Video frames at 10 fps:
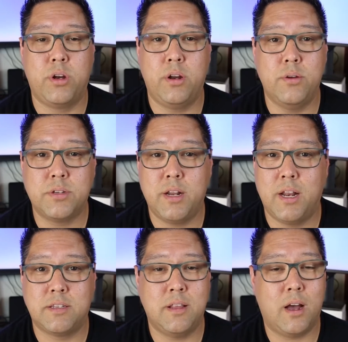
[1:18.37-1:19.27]
you're using it,
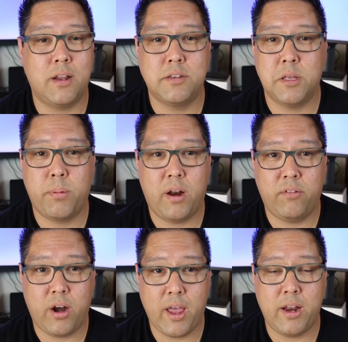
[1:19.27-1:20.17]
it's not going to slip out of
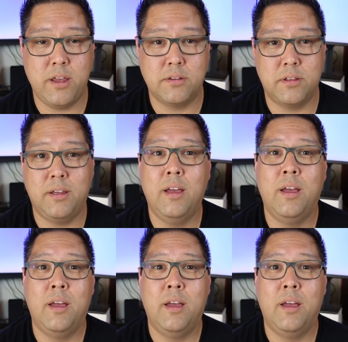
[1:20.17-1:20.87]
your hand easily.